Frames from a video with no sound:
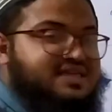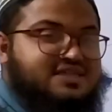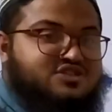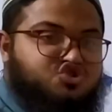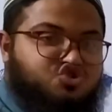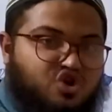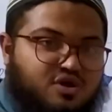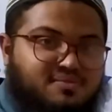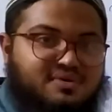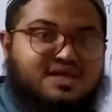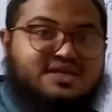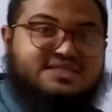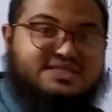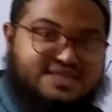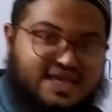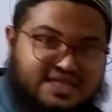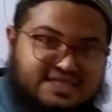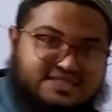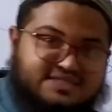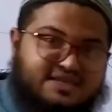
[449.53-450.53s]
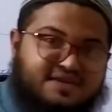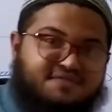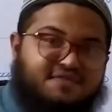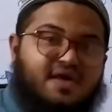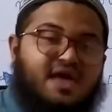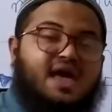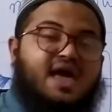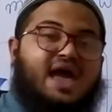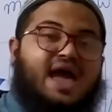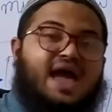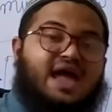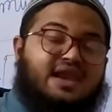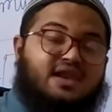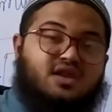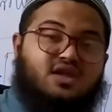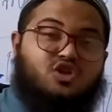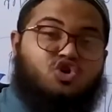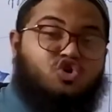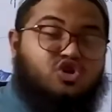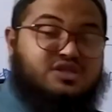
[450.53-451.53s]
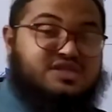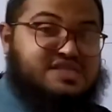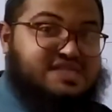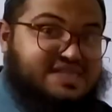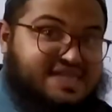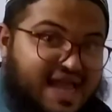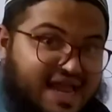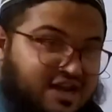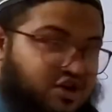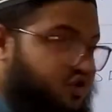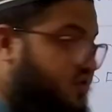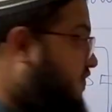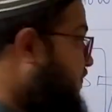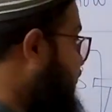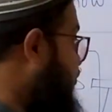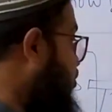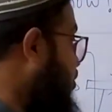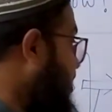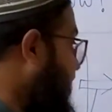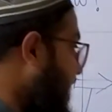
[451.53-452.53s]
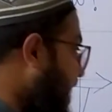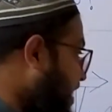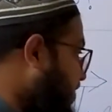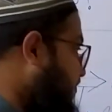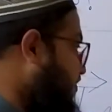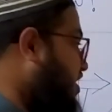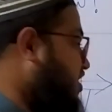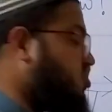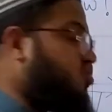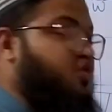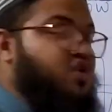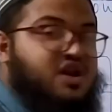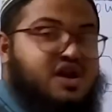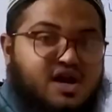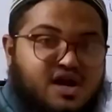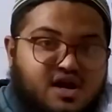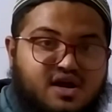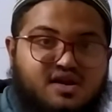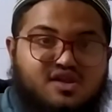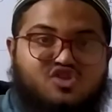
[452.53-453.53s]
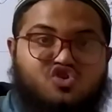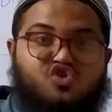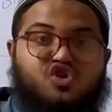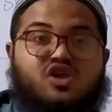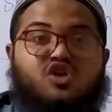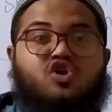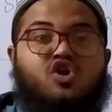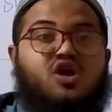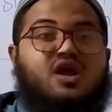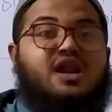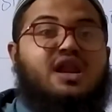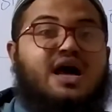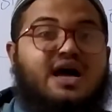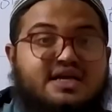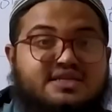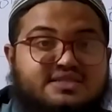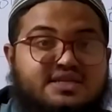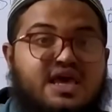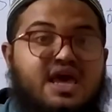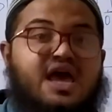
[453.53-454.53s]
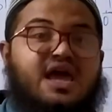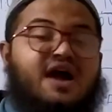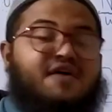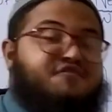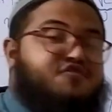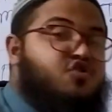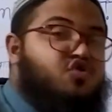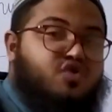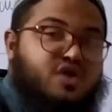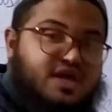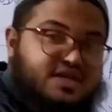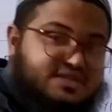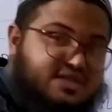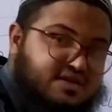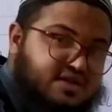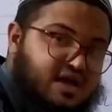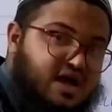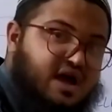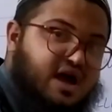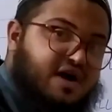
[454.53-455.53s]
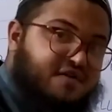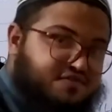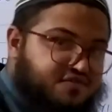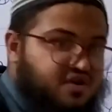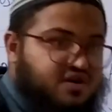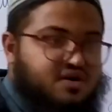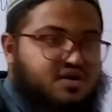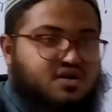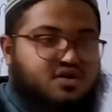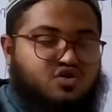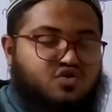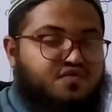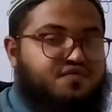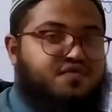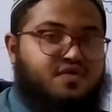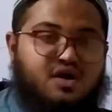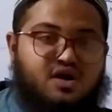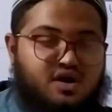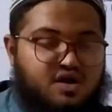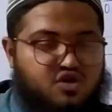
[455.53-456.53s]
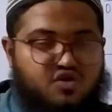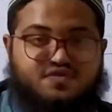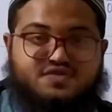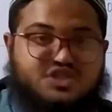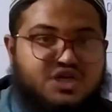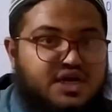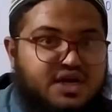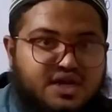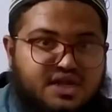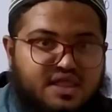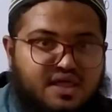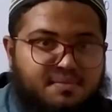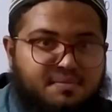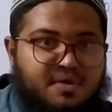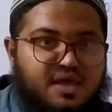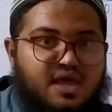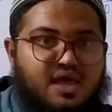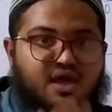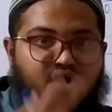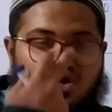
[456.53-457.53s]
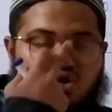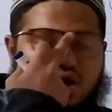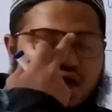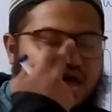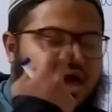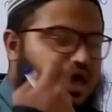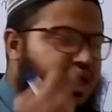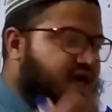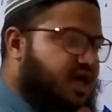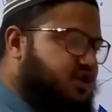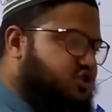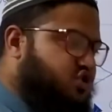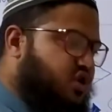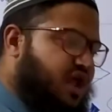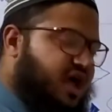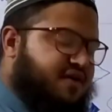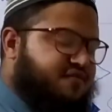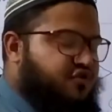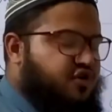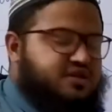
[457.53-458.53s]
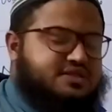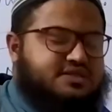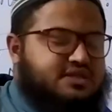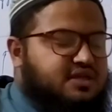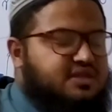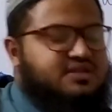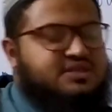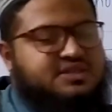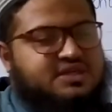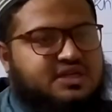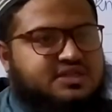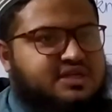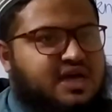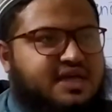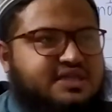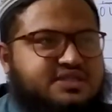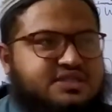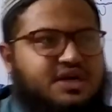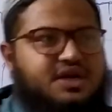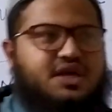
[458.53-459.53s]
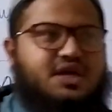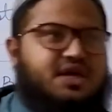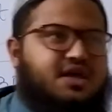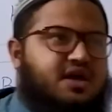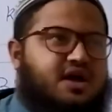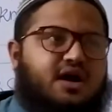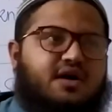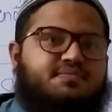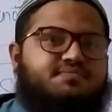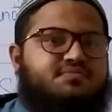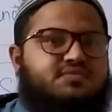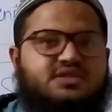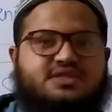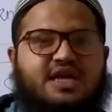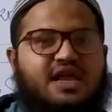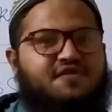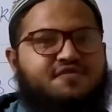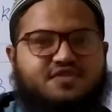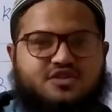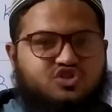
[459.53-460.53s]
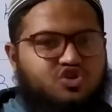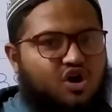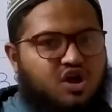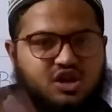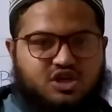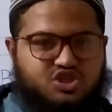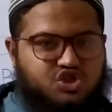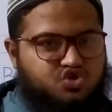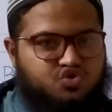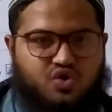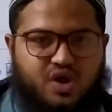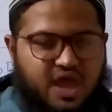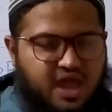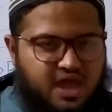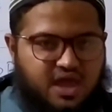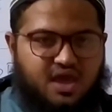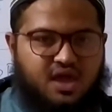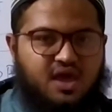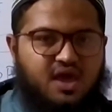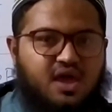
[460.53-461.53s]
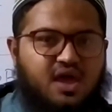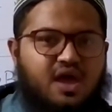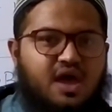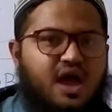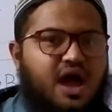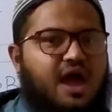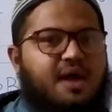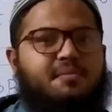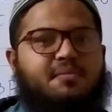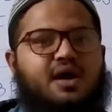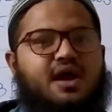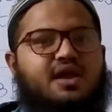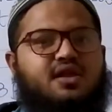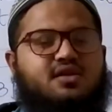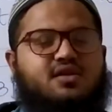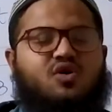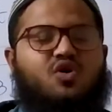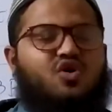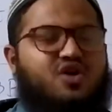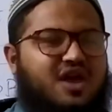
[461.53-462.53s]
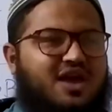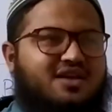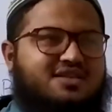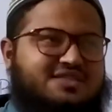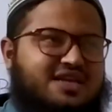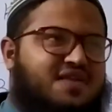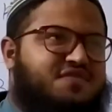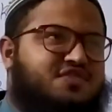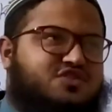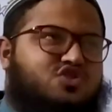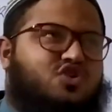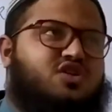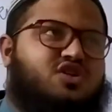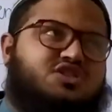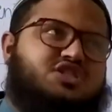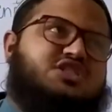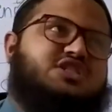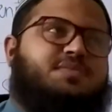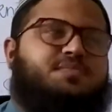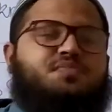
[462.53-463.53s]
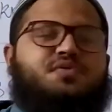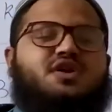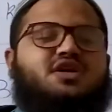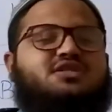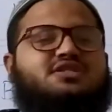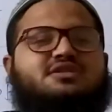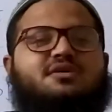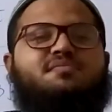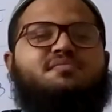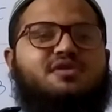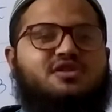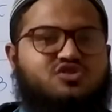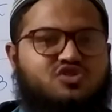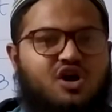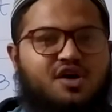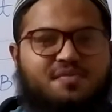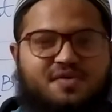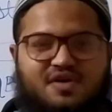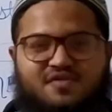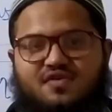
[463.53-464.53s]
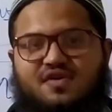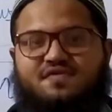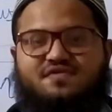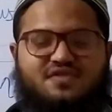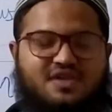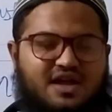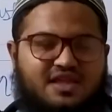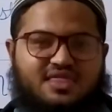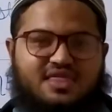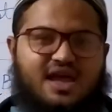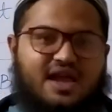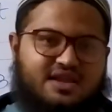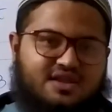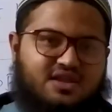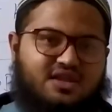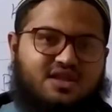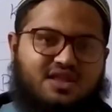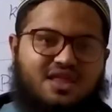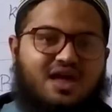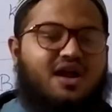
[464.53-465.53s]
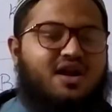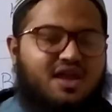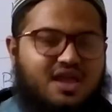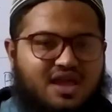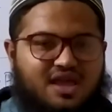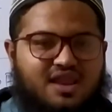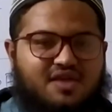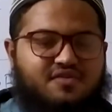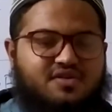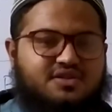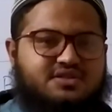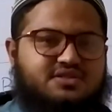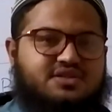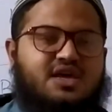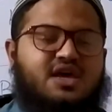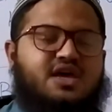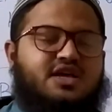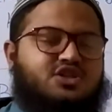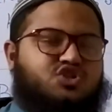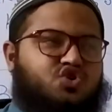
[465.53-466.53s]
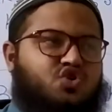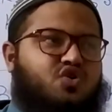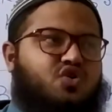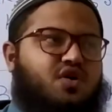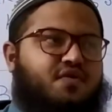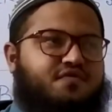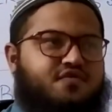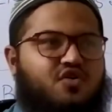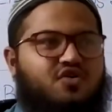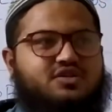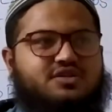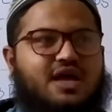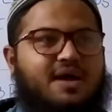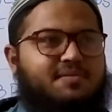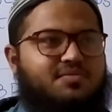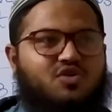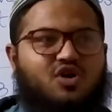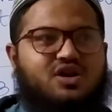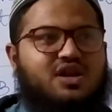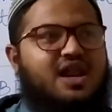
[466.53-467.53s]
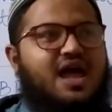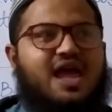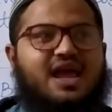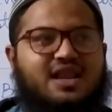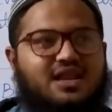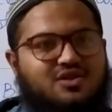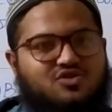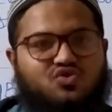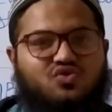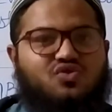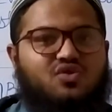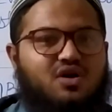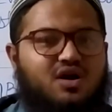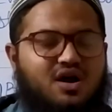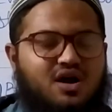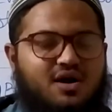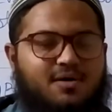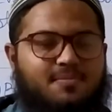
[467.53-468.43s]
is extremely extensive, and you'll tend to forget what you learned during your class a few days after you've studied them. Okay, so like for instance, I study cell physiology today. Cell physiology is a pretty simple topic. We've done that in our A-levels. So of course, I'm not likely to